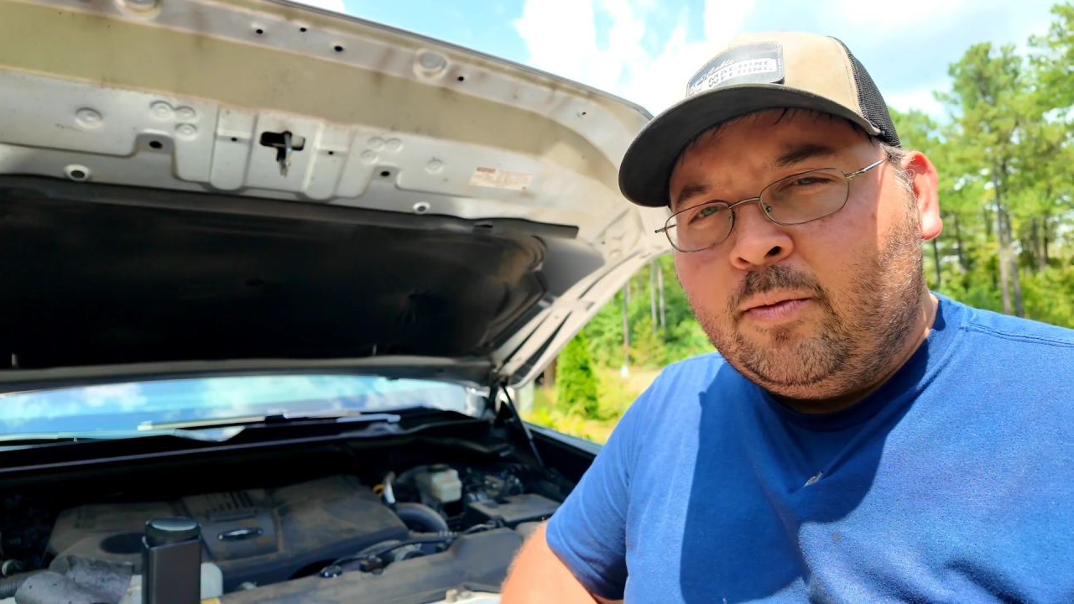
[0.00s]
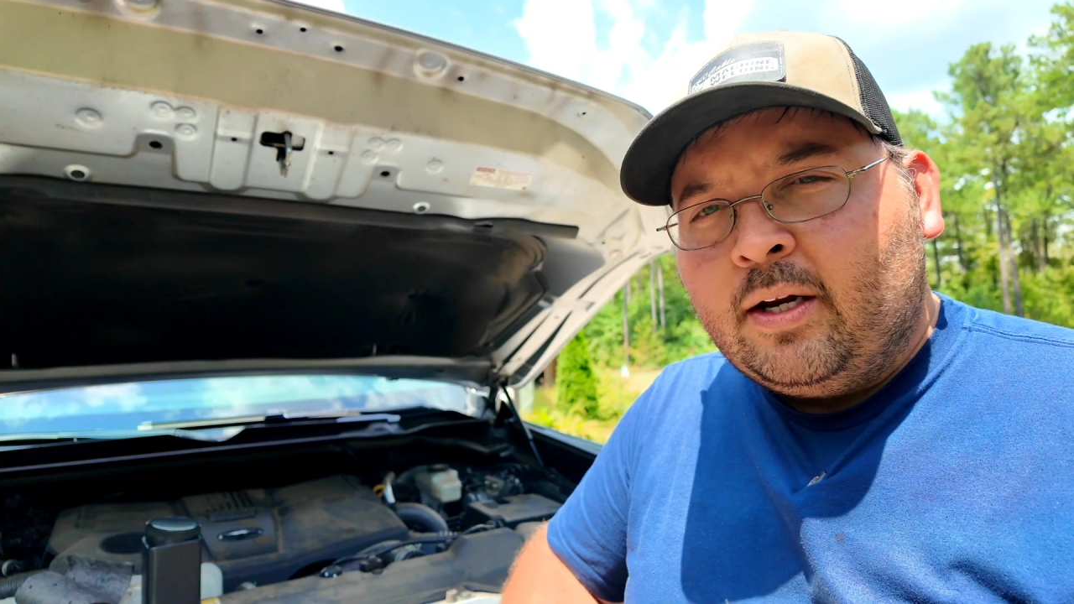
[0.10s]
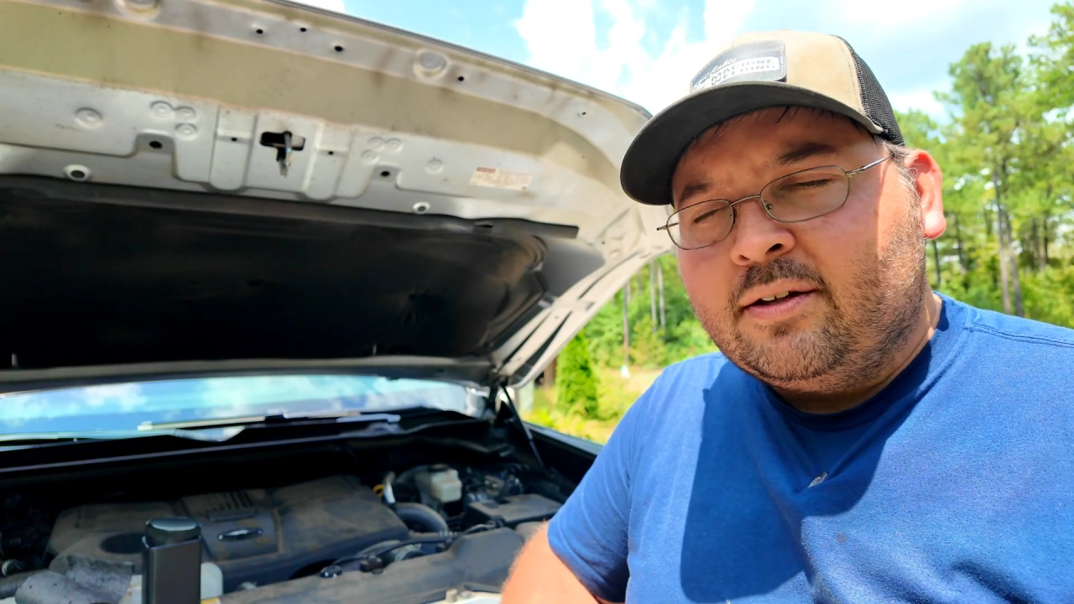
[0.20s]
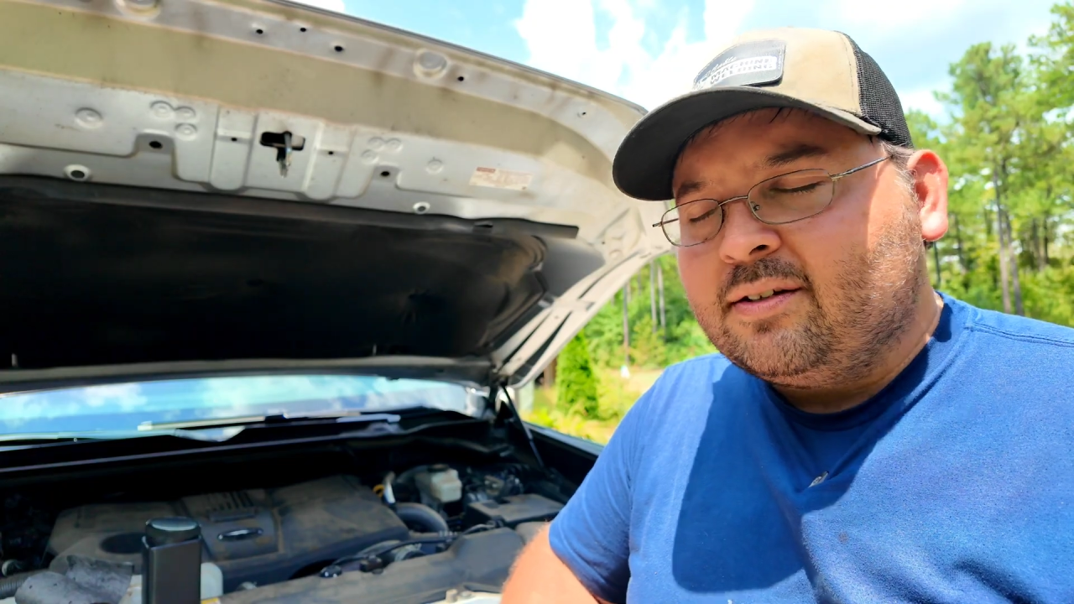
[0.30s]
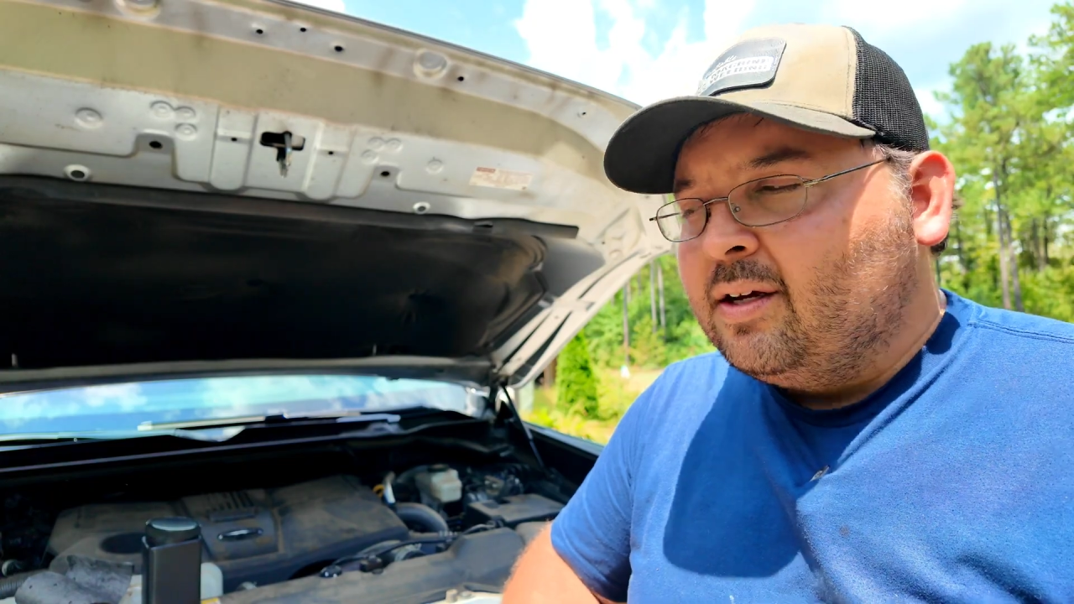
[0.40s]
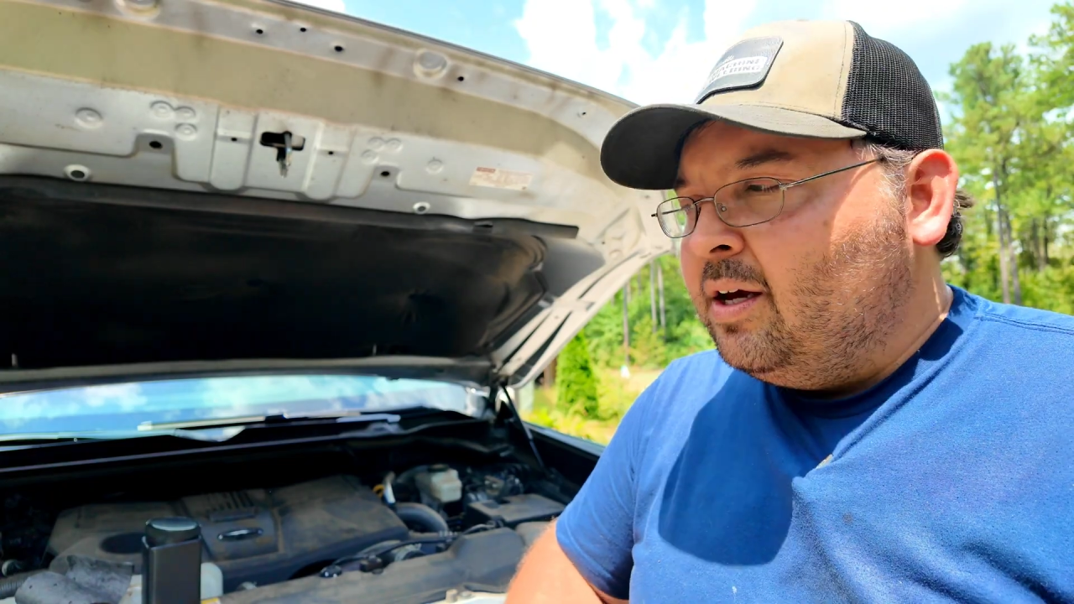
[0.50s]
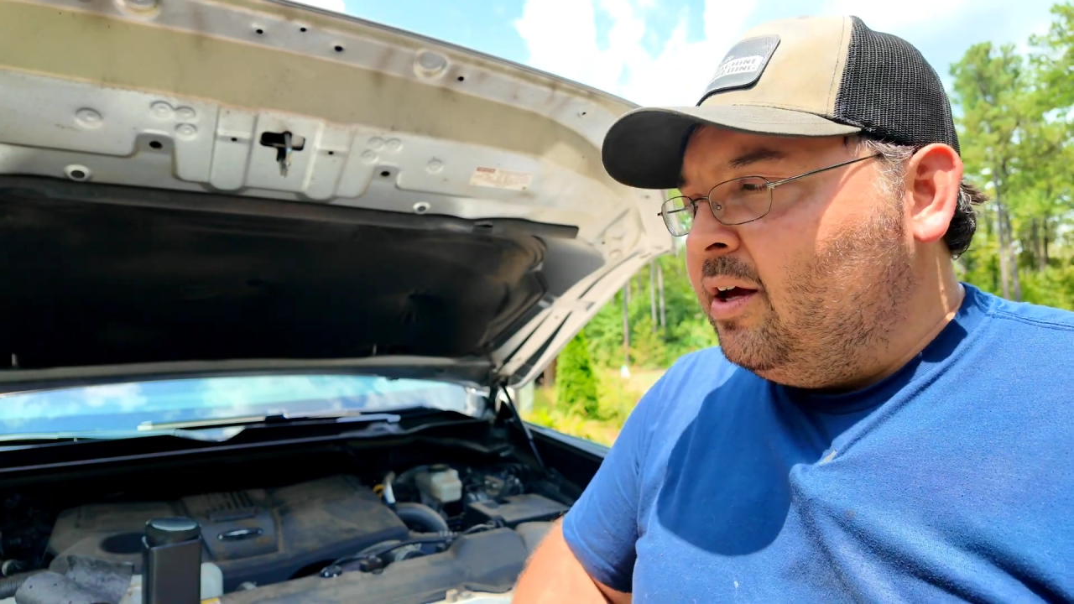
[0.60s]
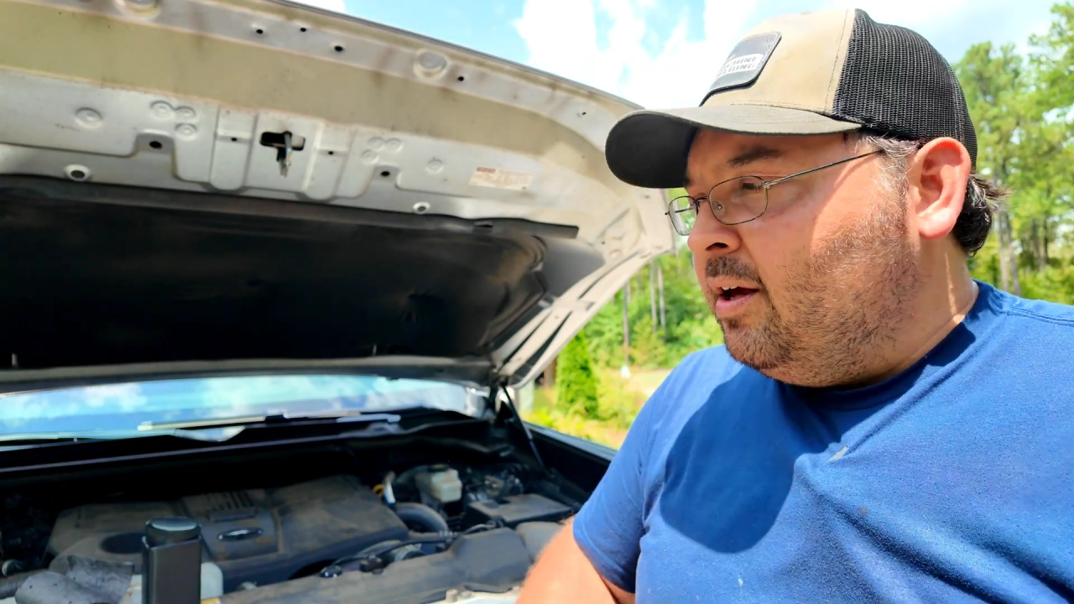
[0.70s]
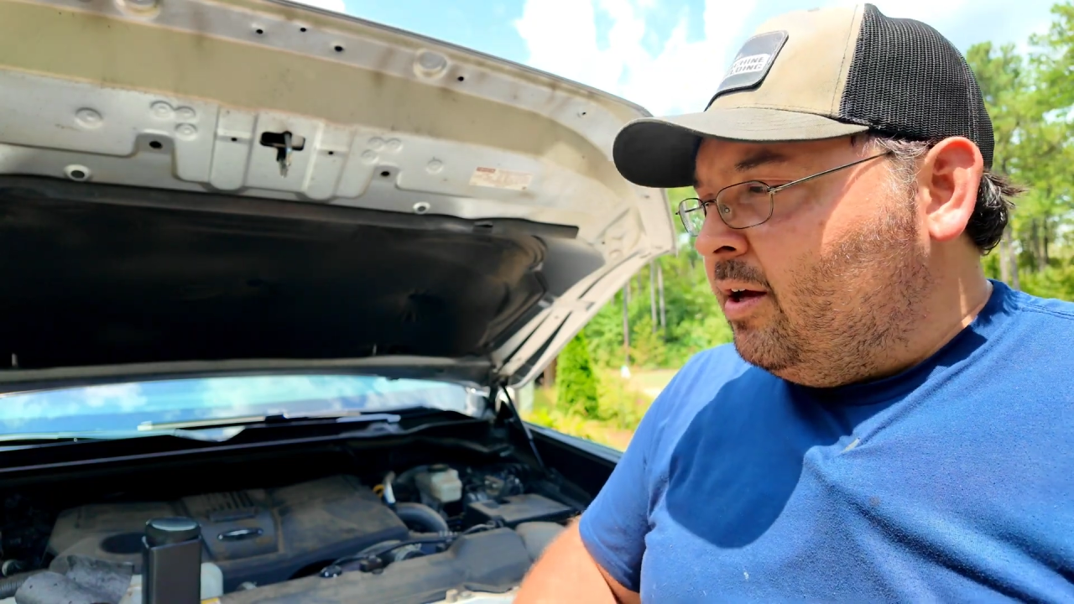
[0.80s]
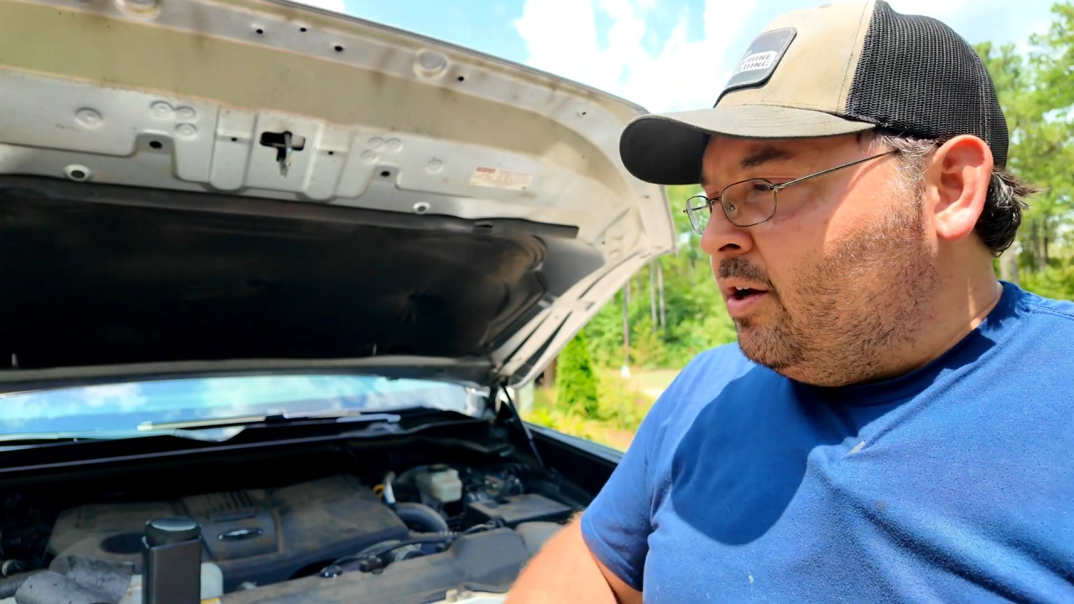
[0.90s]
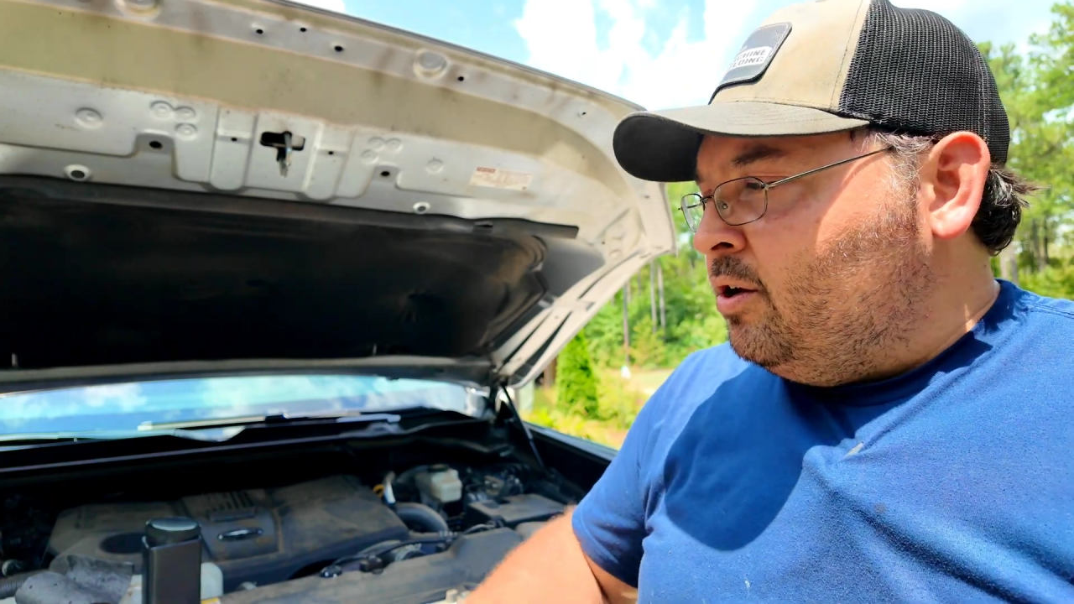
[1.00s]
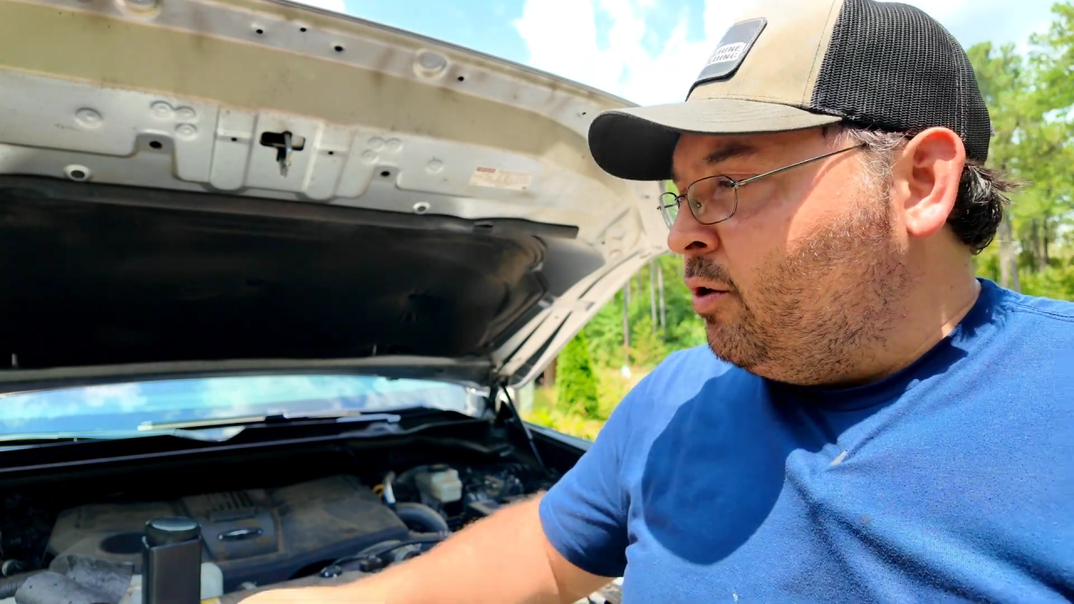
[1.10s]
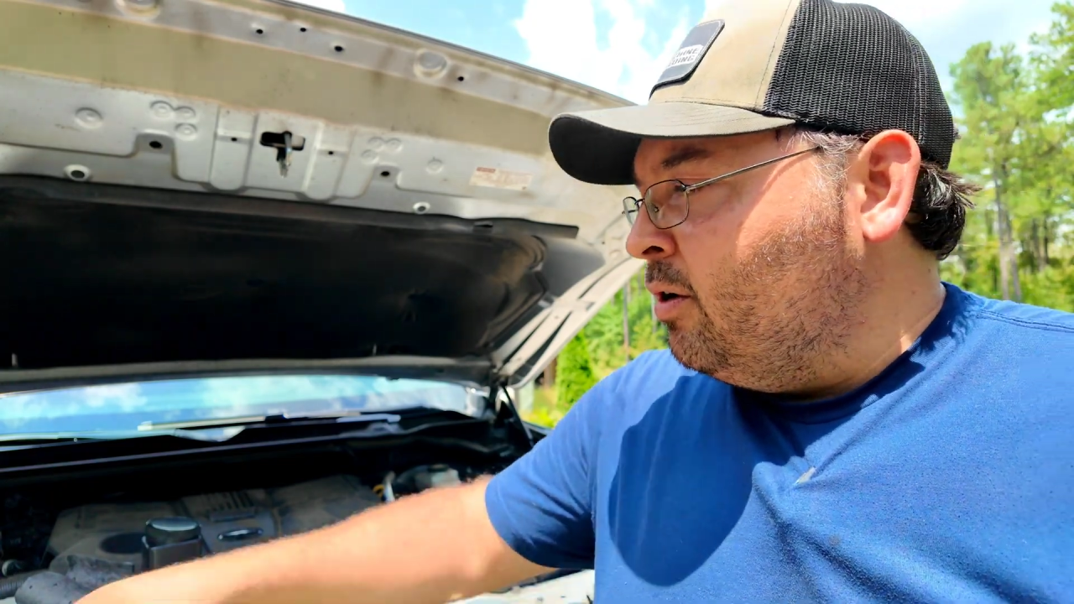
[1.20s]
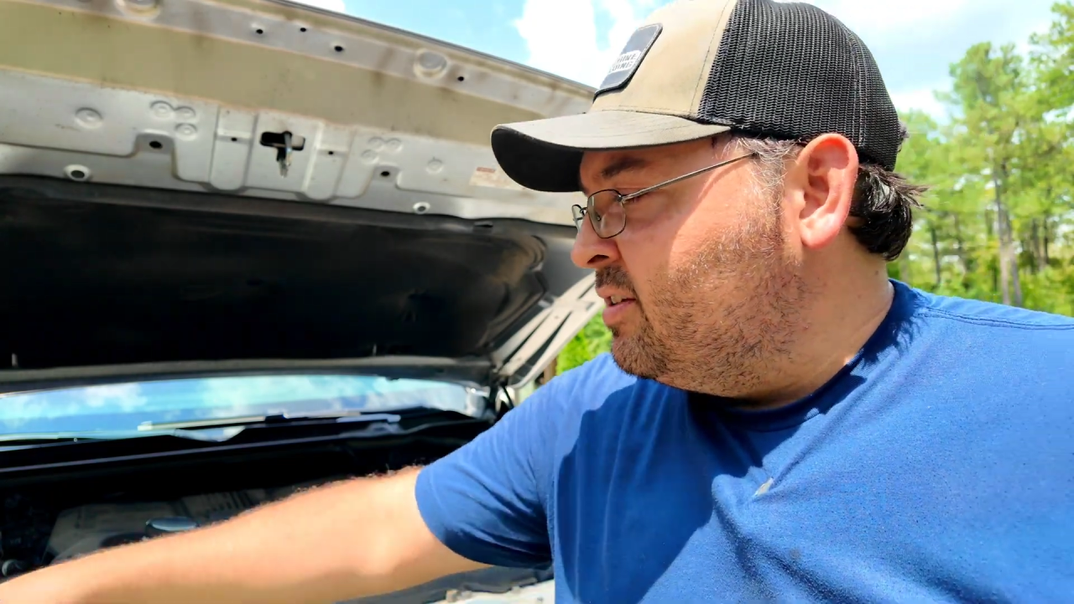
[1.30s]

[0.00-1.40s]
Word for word: minutes, you're